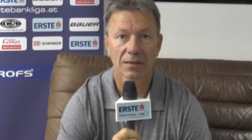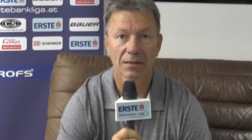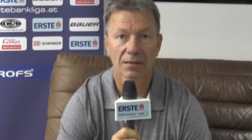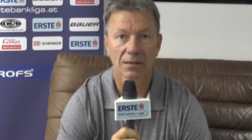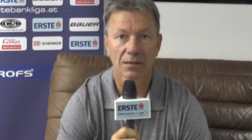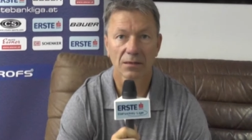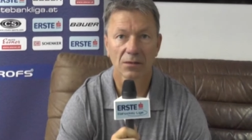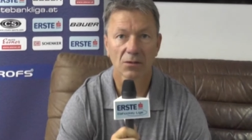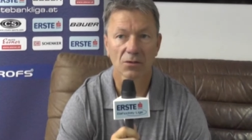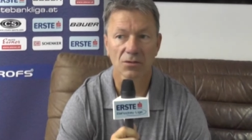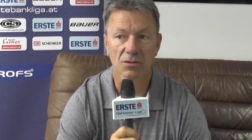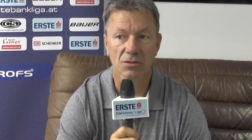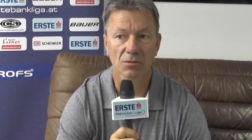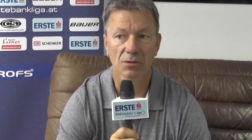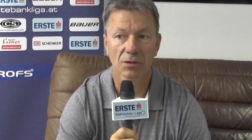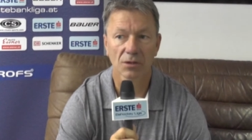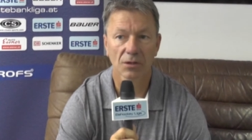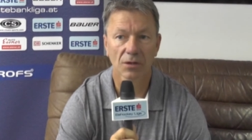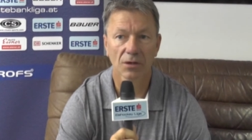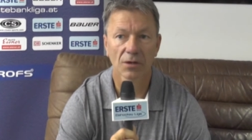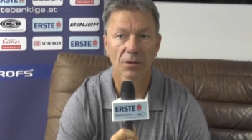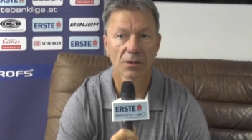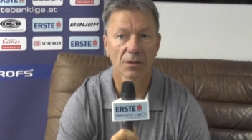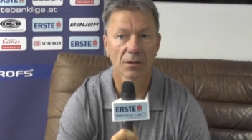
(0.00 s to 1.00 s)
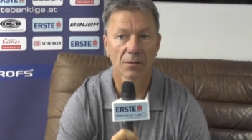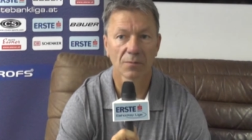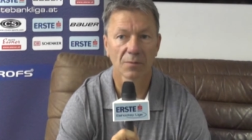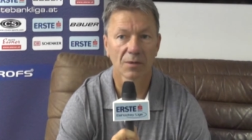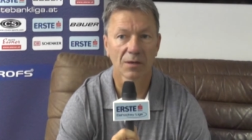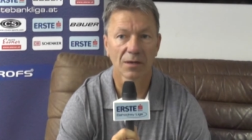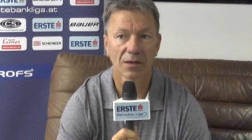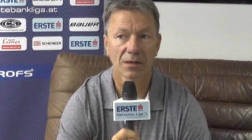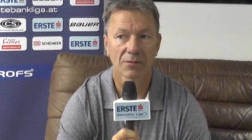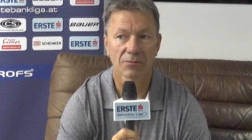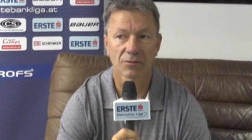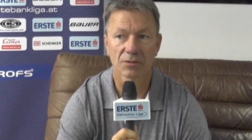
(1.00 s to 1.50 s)
Uh, it looks really good. I
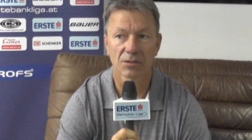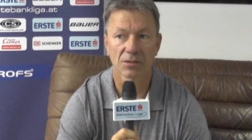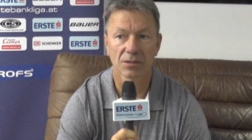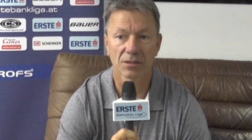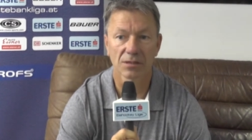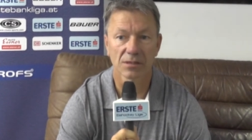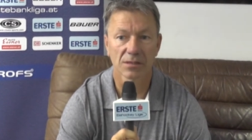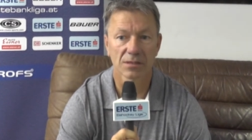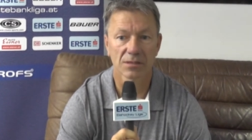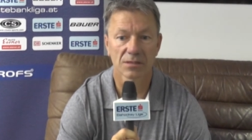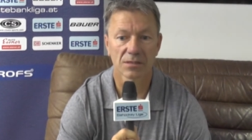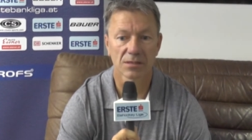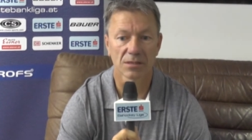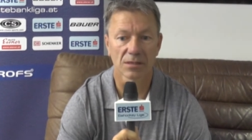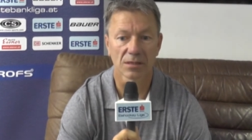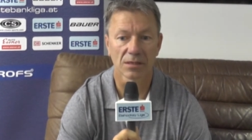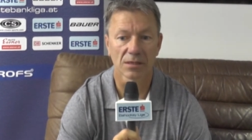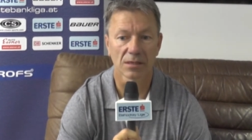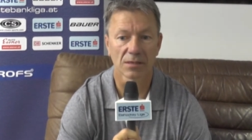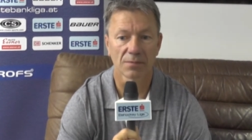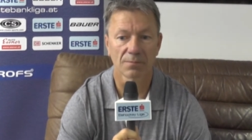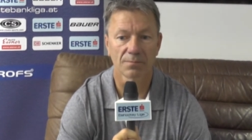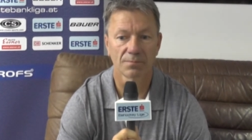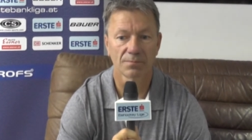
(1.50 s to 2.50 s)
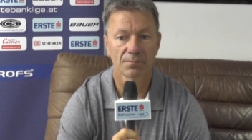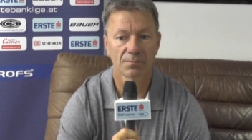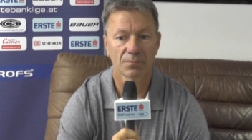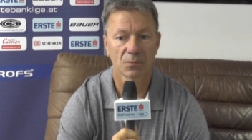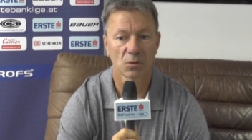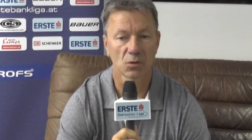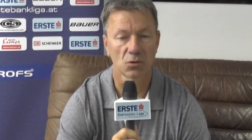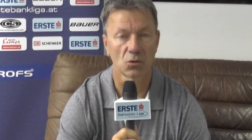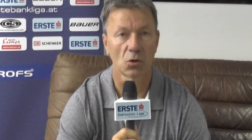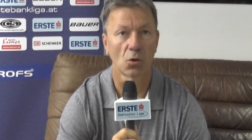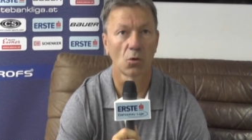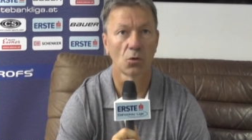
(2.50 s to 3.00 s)
mean, obviously, it's um,
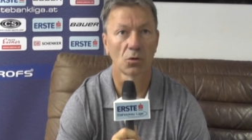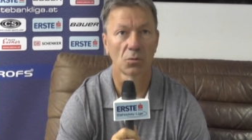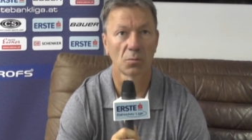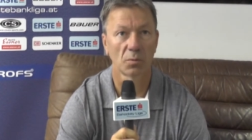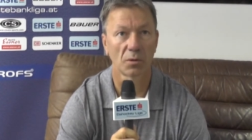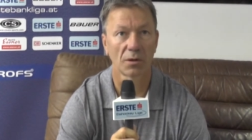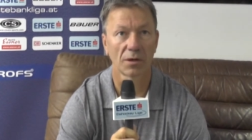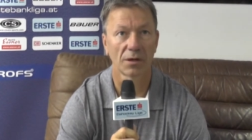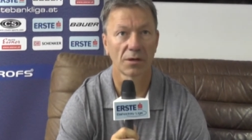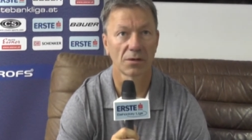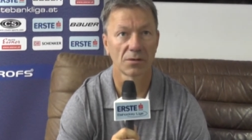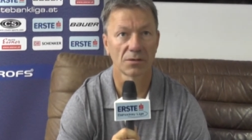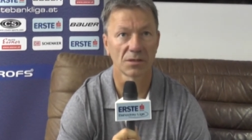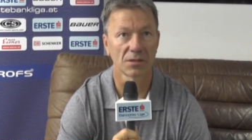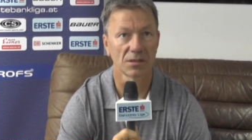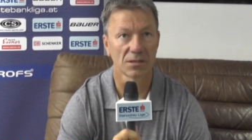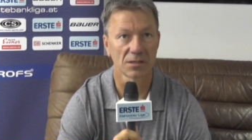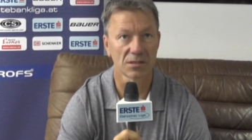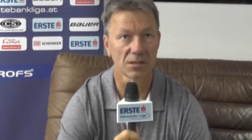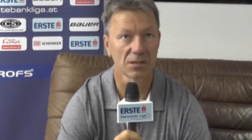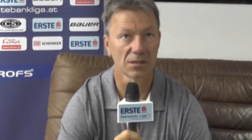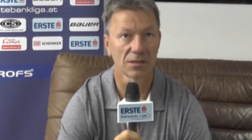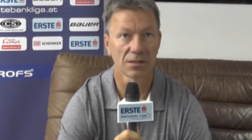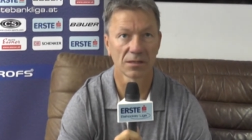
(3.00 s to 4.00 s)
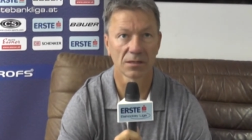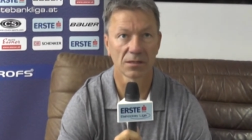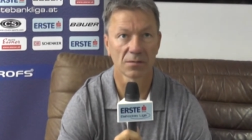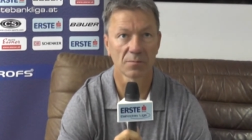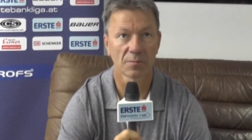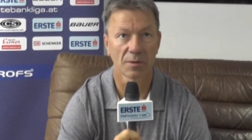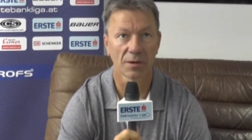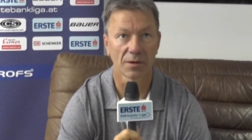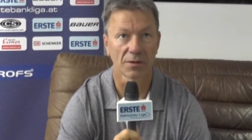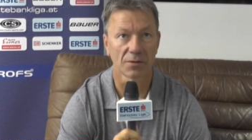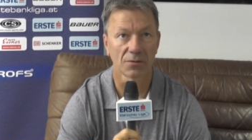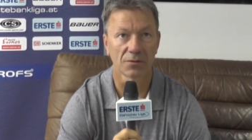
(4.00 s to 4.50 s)
there's older players in this league compared